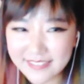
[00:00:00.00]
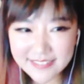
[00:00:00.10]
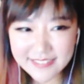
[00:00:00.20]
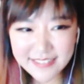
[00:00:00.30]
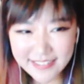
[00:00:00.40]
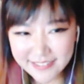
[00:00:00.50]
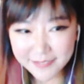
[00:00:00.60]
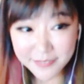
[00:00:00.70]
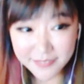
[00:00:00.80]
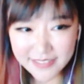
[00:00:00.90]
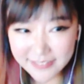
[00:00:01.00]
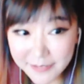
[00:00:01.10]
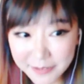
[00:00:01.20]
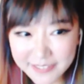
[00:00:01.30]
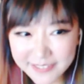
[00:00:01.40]
it's very
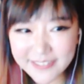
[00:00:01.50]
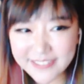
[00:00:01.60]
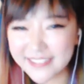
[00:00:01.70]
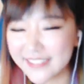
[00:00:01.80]
interesting.